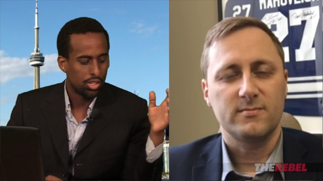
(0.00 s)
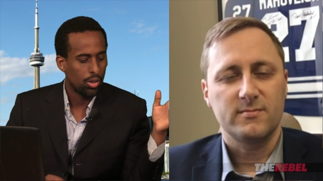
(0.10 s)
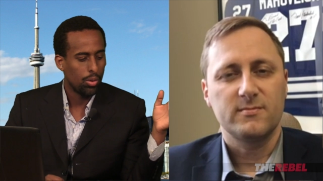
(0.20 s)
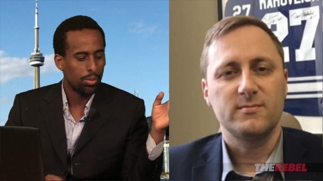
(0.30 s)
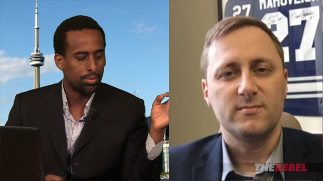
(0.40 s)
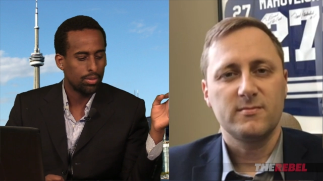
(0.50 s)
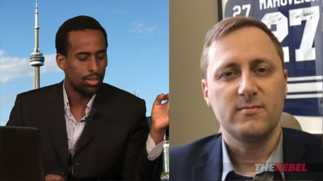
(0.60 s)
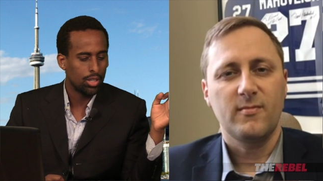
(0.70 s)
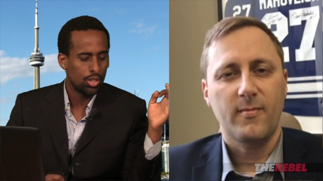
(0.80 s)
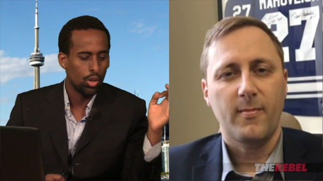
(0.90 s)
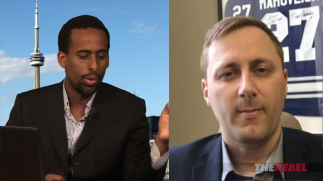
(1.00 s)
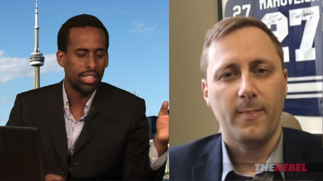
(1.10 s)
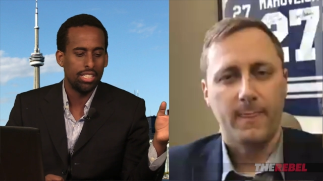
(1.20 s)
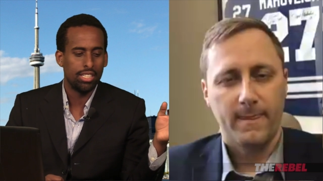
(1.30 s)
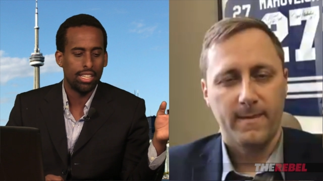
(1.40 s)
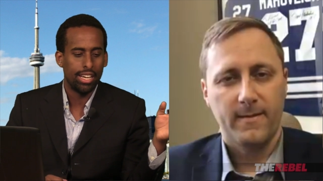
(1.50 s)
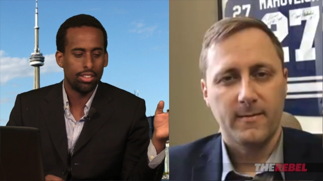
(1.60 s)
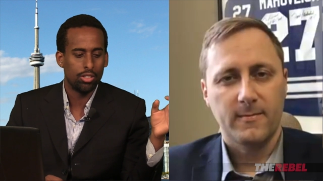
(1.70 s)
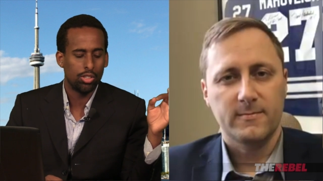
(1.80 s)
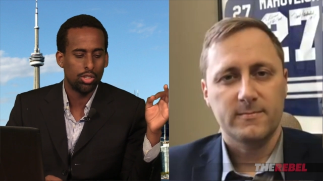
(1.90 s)
Speaker 1: so, going into that,
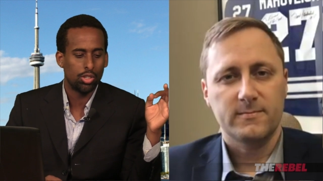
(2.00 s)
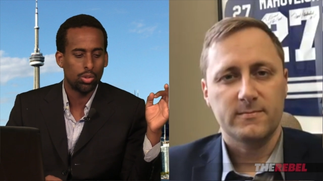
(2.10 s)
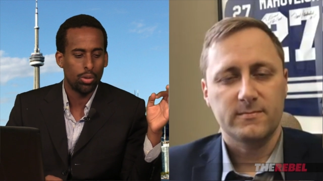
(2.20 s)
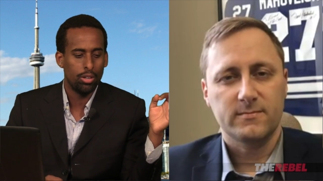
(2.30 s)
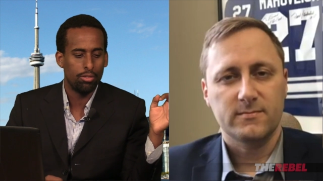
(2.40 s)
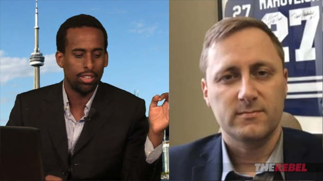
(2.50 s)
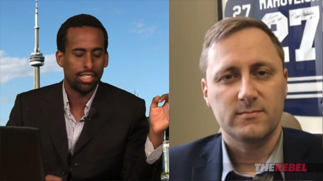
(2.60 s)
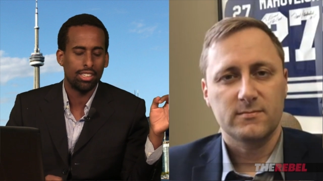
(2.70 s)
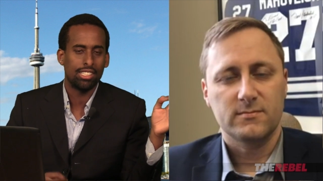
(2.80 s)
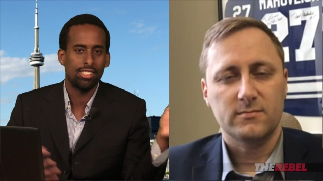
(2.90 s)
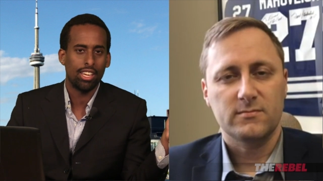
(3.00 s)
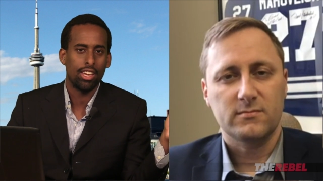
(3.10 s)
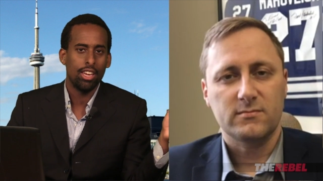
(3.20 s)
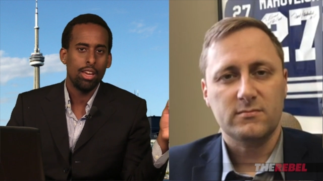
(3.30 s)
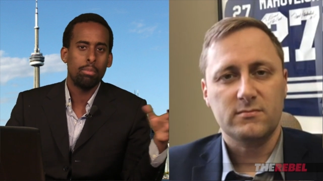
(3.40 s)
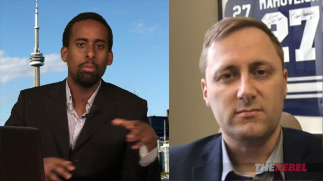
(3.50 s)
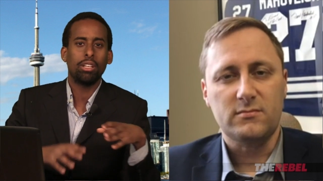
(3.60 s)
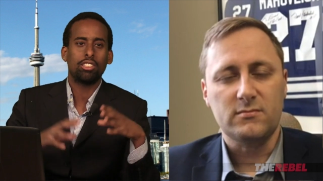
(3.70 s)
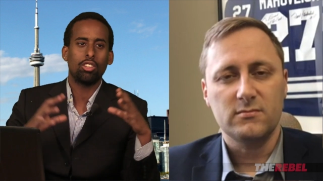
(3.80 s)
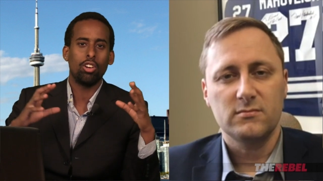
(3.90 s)
there's a sort of like, let's say, people
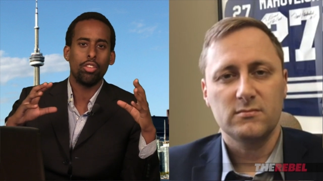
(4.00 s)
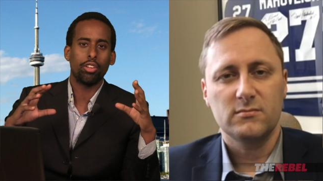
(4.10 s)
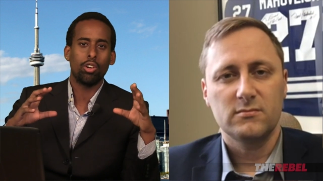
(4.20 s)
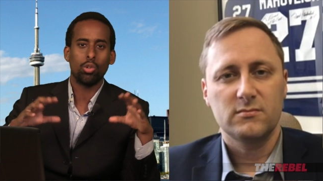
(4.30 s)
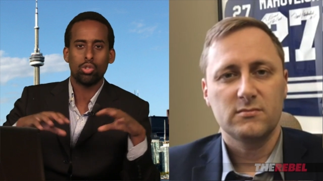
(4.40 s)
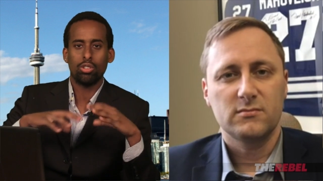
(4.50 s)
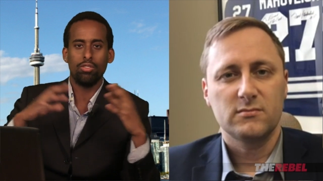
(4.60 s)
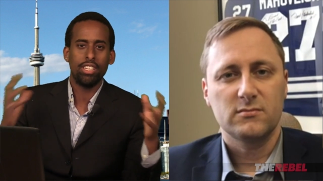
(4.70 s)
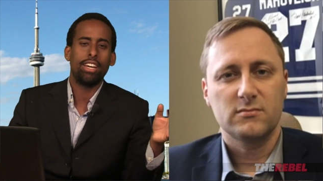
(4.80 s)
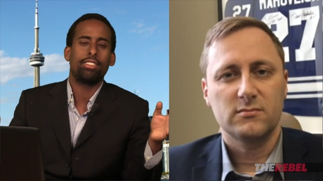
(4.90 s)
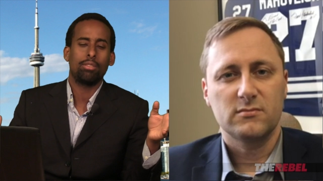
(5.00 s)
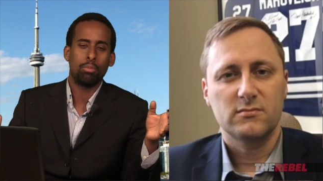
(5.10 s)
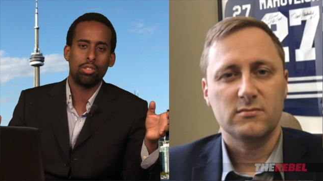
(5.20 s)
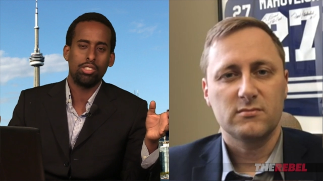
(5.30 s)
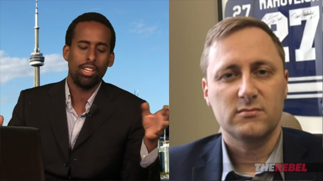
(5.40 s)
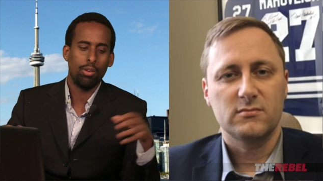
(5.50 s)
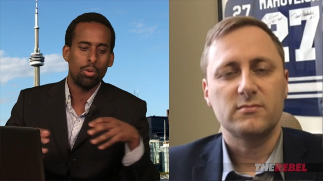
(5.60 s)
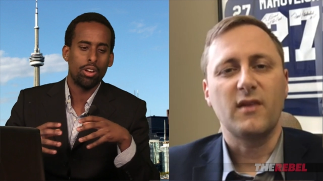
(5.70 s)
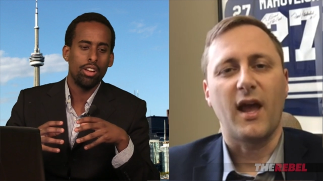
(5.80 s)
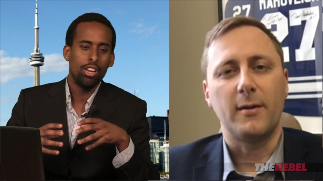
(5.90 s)
like to call it the culture of death, per se,
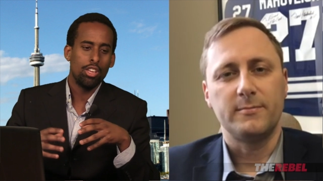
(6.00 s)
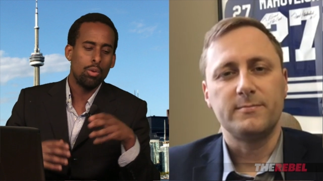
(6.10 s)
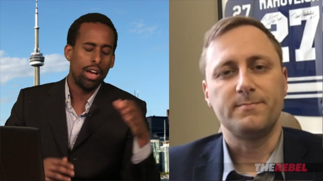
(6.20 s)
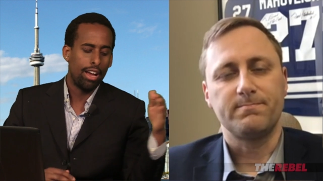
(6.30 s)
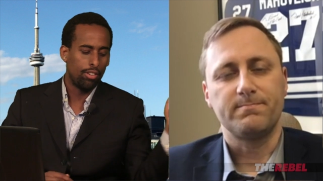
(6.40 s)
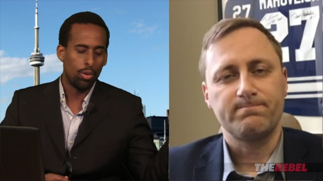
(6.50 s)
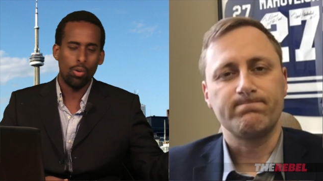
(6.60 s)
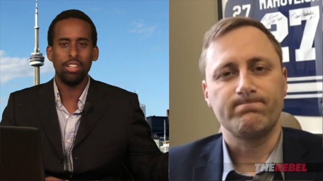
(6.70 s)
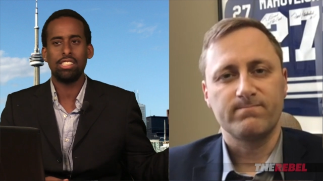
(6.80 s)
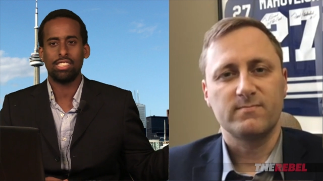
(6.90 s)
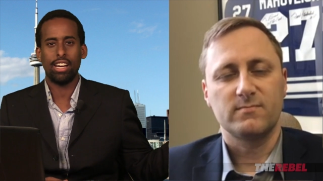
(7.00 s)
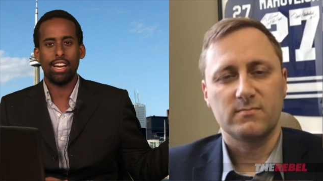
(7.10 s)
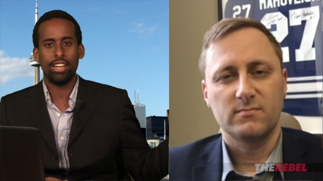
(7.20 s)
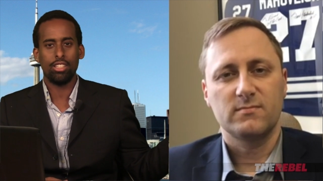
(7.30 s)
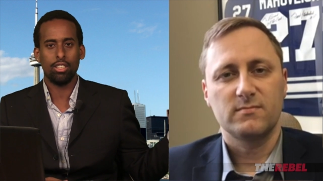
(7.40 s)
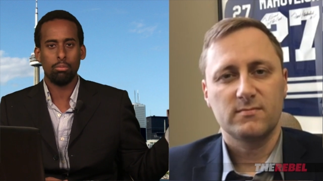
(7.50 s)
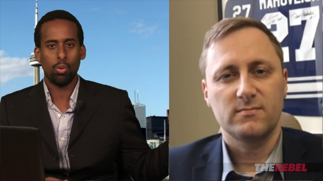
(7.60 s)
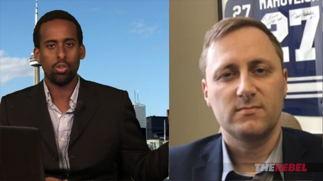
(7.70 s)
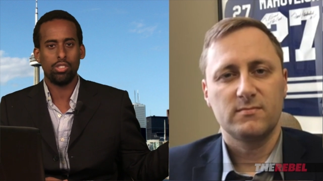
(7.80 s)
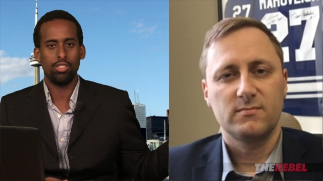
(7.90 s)
where you have on one side the
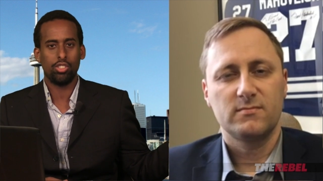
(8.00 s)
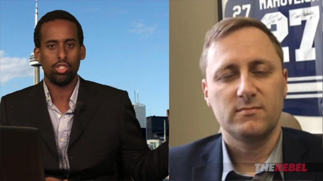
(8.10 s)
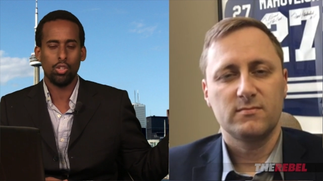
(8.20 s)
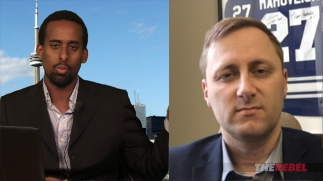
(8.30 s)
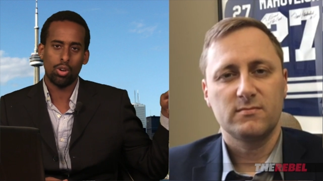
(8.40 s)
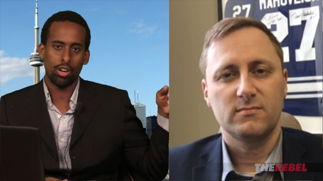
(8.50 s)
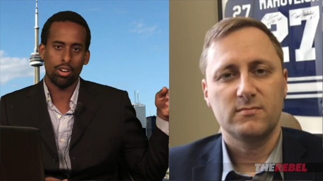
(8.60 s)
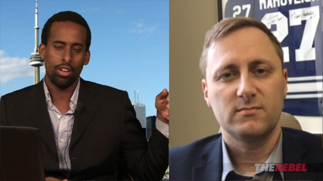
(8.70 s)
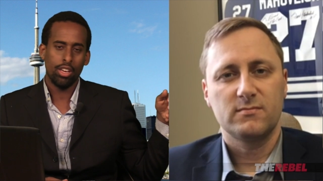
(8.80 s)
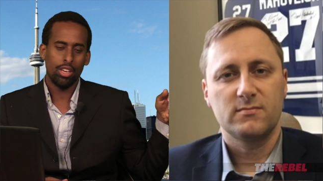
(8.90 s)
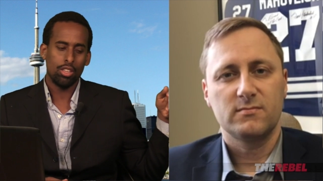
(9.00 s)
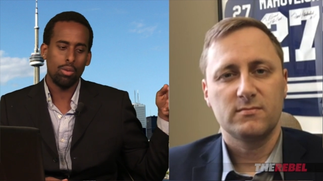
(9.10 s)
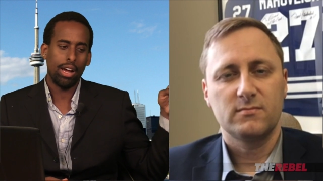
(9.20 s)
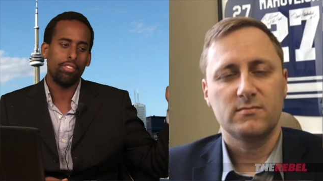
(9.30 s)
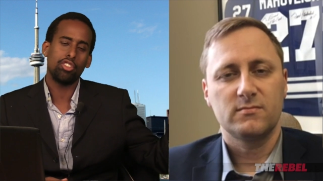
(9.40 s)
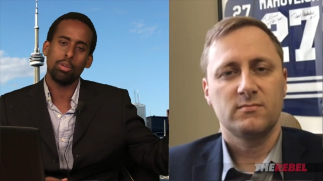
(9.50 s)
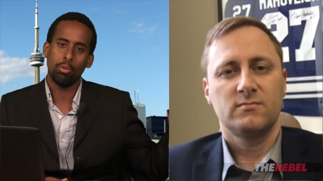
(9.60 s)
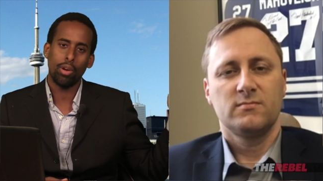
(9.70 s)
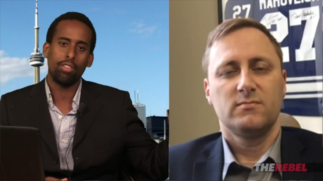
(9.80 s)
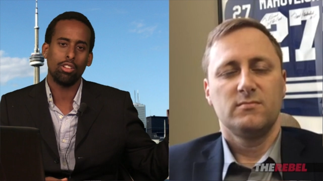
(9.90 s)
abortion issue, where you have the chip
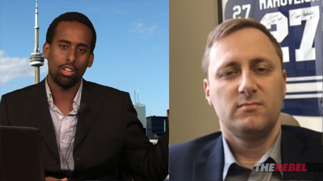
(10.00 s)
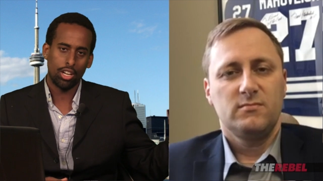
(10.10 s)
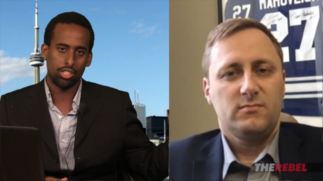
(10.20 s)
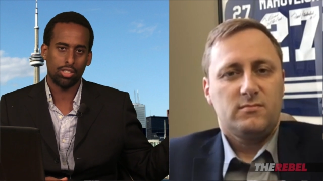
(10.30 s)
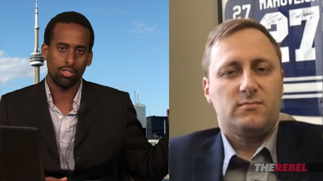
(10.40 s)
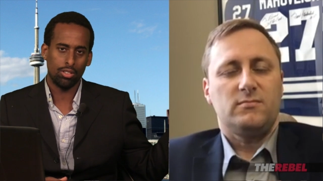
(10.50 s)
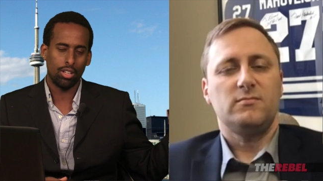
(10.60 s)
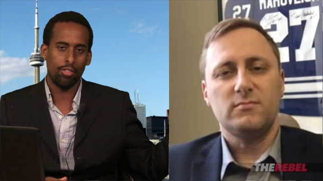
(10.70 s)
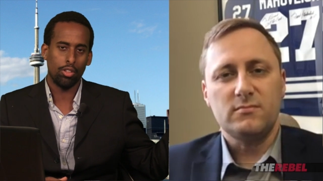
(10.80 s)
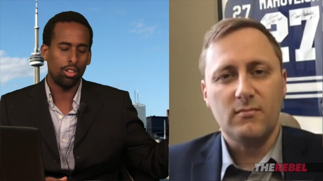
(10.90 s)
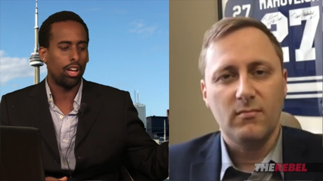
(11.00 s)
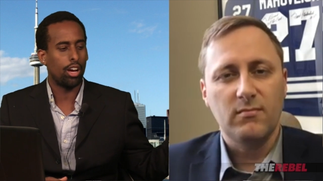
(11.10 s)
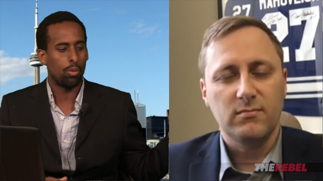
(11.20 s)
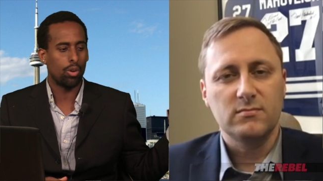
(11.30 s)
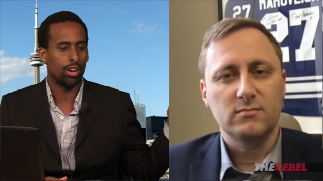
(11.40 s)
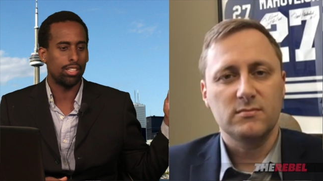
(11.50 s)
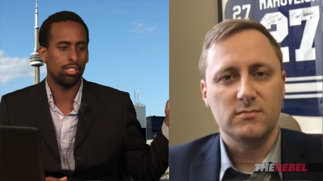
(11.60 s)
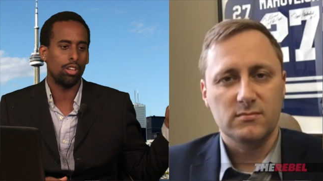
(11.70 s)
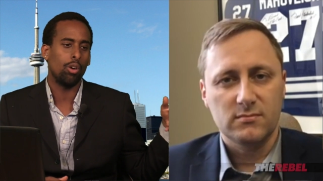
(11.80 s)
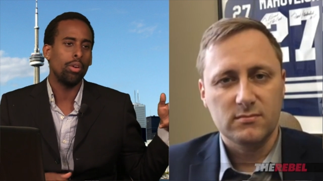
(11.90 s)
away the logic of the law, whereas,
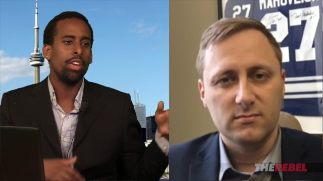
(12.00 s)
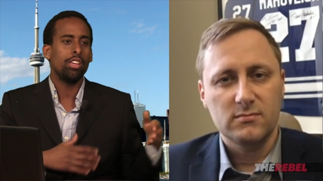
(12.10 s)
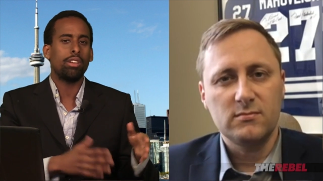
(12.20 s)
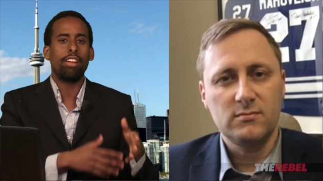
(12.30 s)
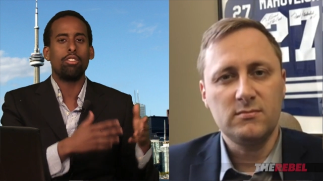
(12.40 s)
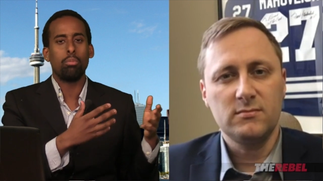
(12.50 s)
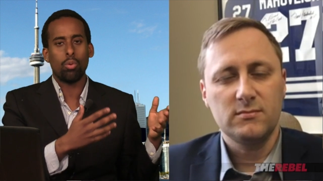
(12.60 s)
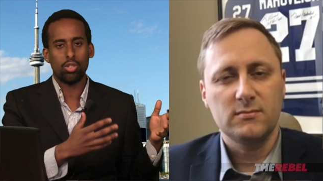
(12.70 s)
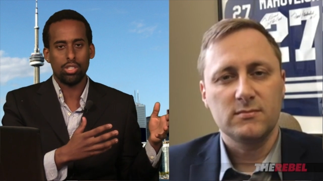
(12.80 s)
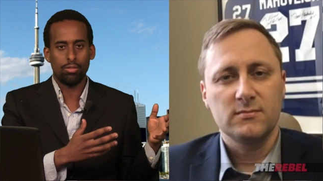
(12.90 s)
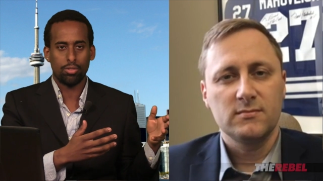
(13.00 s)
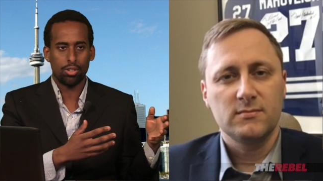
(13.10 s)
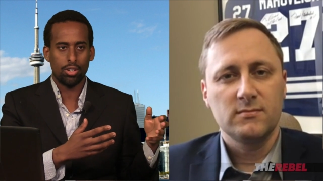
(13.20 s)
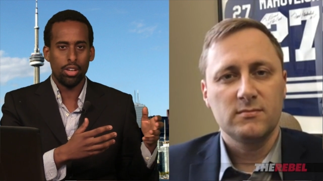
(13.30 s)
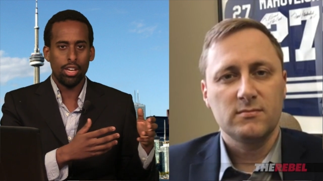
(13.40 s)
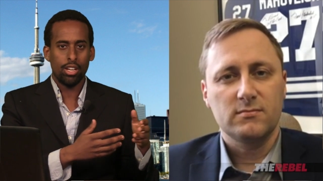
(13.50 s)
oh, you can have an abortion for